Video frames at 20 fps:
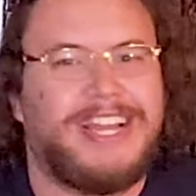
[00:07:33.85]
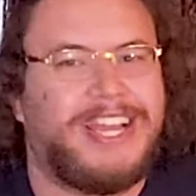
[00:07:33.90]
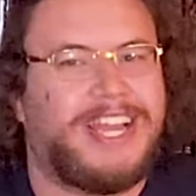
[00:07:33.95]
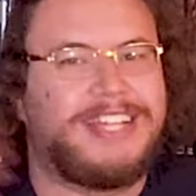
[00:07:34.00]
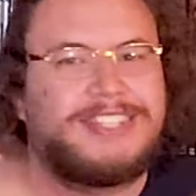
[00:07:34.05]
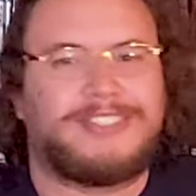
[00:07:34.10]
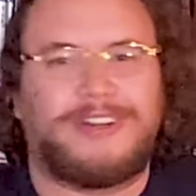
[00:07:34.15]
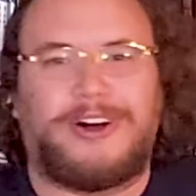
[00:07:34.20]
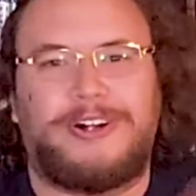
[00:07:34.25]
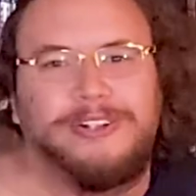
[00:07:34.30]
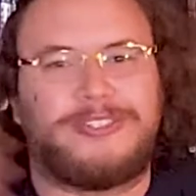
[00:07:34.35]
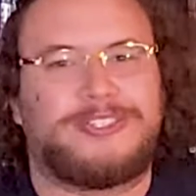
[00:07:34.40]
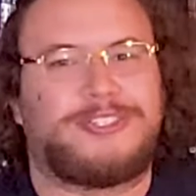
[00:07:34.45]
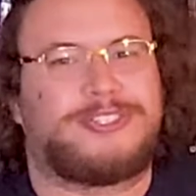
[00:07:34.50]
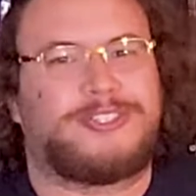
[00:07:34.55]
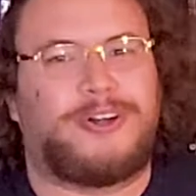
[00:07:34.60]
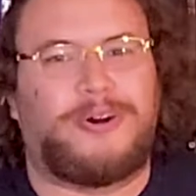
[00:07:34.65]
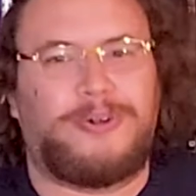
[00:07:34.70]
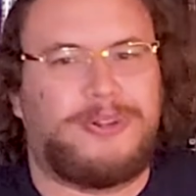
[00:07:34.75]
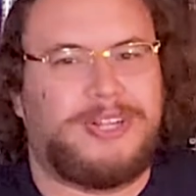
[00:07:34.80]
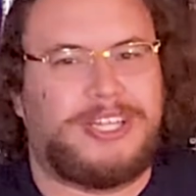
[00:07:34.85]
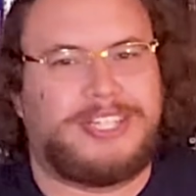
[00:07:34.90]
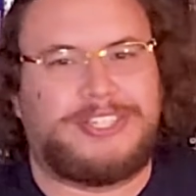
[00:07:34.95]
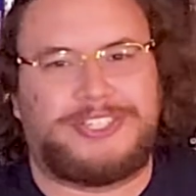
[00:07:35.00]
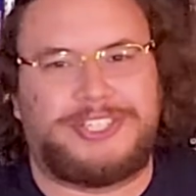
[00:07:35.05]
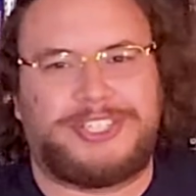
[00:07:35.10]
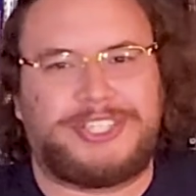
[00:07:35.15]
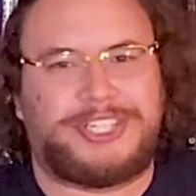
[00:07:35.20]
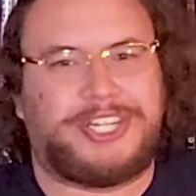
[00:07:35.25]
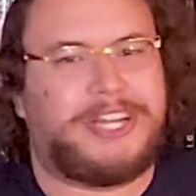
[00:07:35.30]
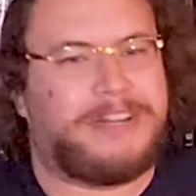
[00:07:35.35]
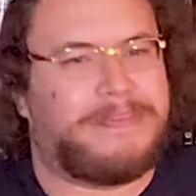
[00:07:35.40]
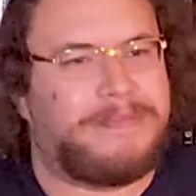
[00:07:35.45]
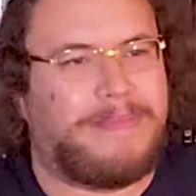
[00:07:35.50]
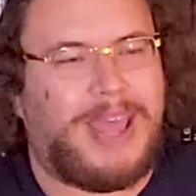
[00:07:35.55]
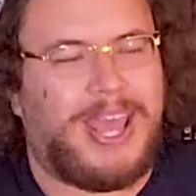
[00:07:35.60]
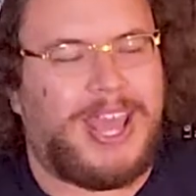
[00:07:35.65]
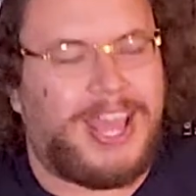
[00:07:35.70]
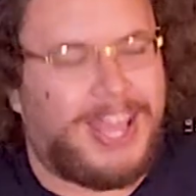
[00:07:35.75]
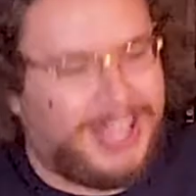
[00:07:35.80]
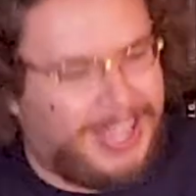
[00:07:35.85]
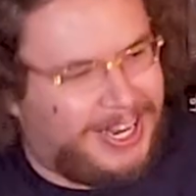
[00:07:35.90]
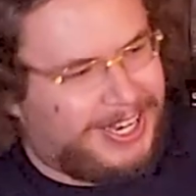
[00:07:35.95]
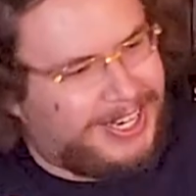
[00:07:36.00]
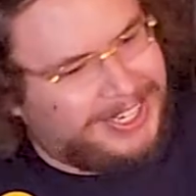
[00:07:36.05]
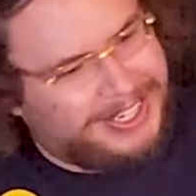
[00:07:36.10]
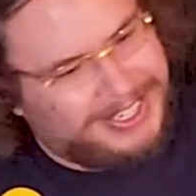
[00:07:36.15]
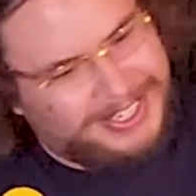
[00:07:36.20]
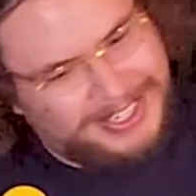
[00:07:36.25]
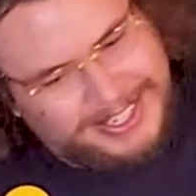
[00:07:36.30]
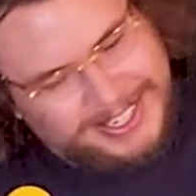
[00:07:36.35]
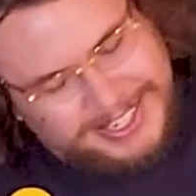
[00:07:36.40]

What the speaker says: It's all stolen shit, man.